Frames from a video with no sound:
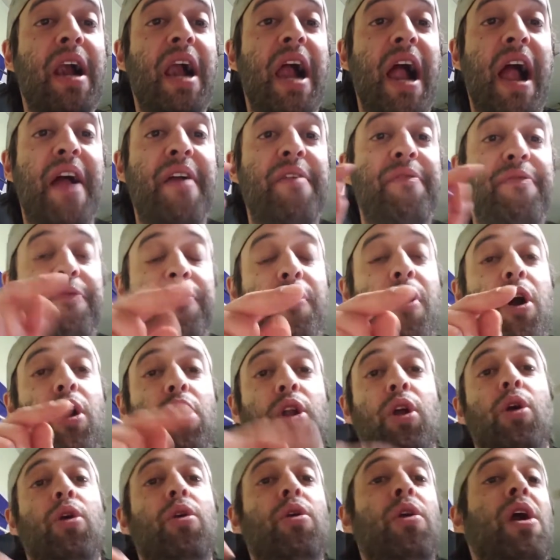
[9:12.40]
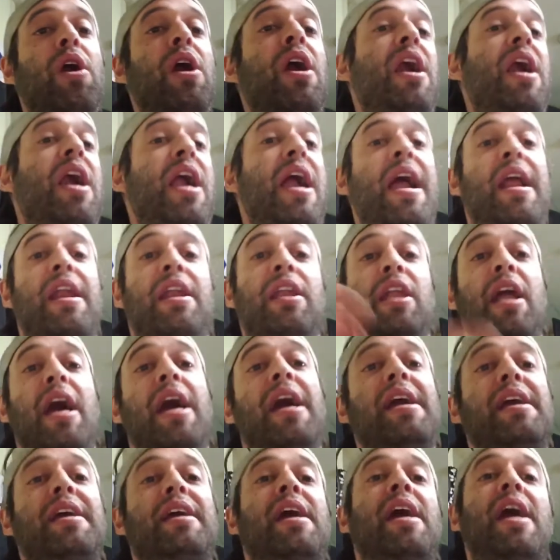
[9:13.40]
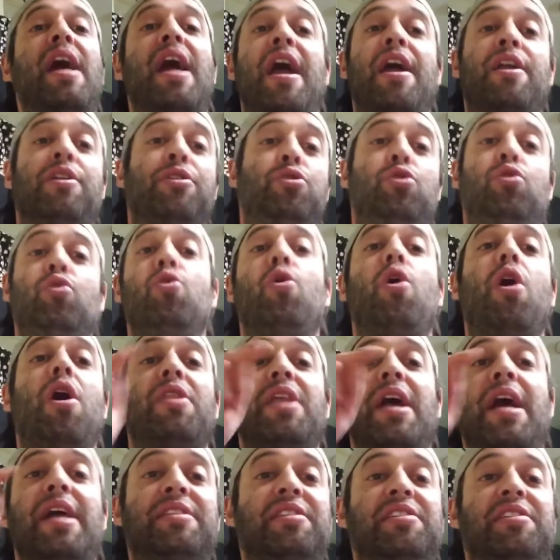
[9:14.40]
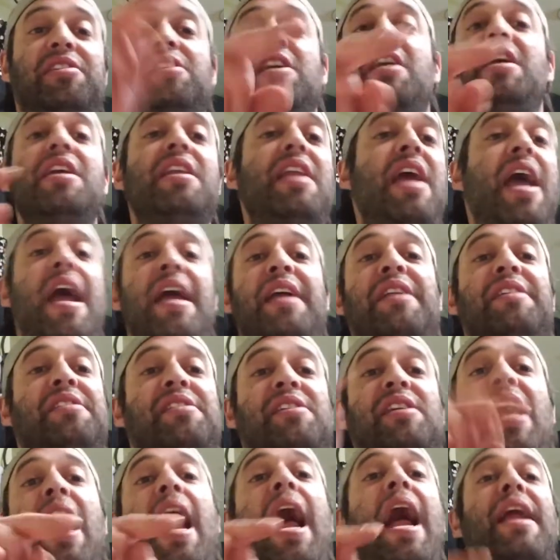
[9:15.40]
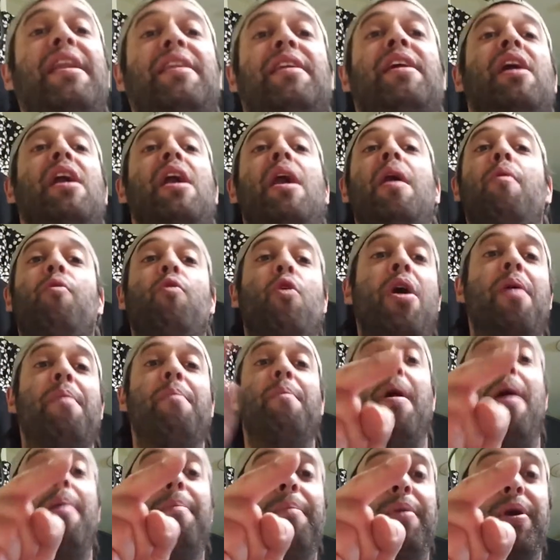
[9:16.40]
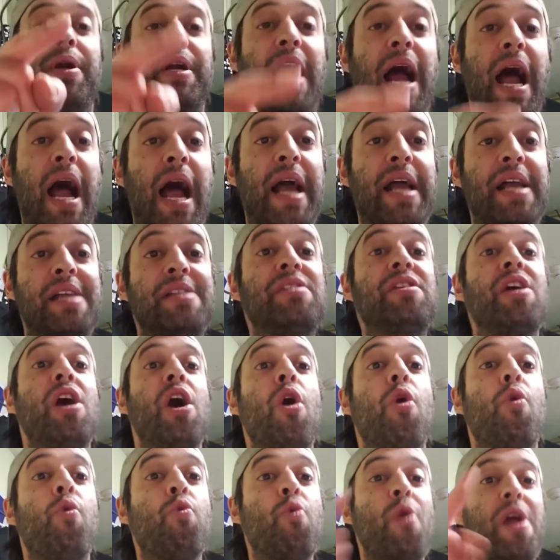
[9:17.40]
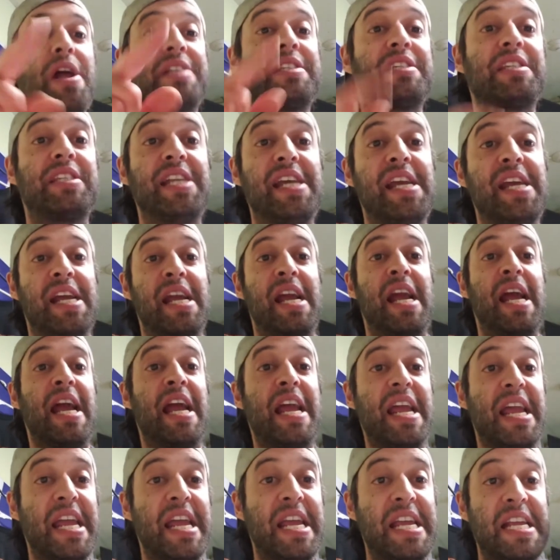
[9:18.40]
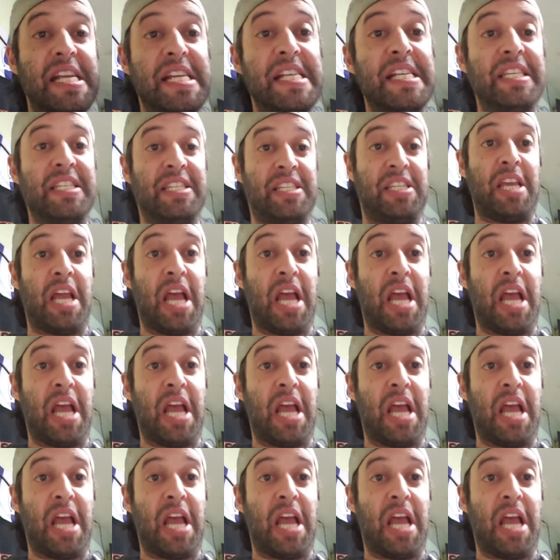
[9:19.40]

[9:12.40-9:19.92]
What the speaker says: and follow and like and do all that skeet and scat. Remember, guys, wrestling is